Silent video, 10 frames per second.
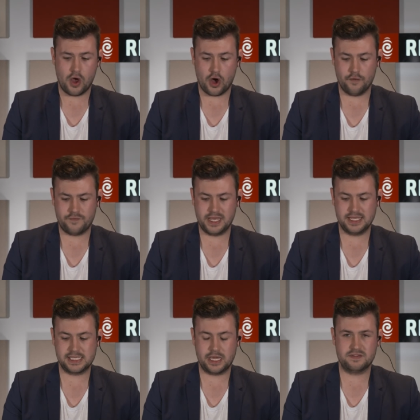of their
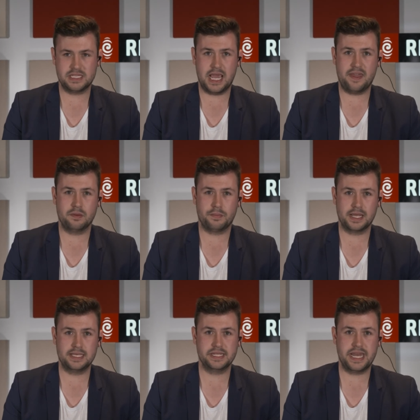safety, and the
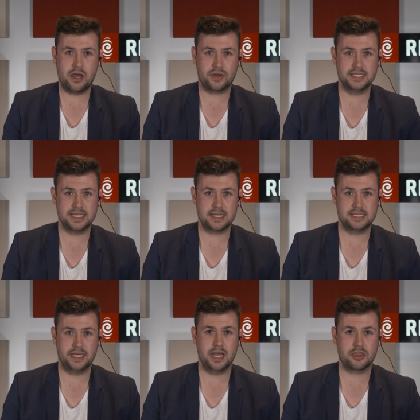police are now
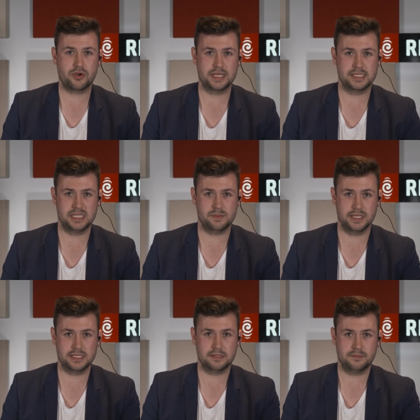conducting a threat assessment.